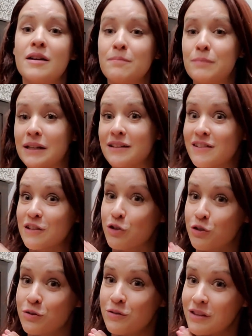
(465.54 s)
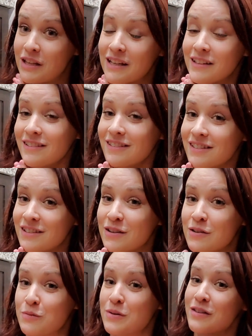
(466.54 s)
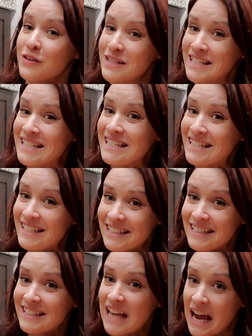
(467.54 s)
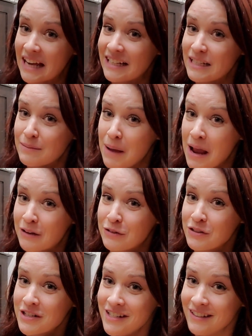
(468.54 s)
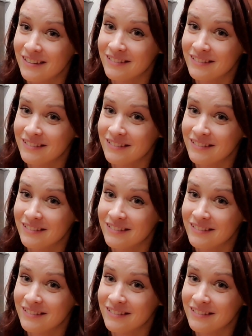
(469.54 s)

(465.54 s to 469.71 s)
Because the truth is, with our teeny tiny pantry,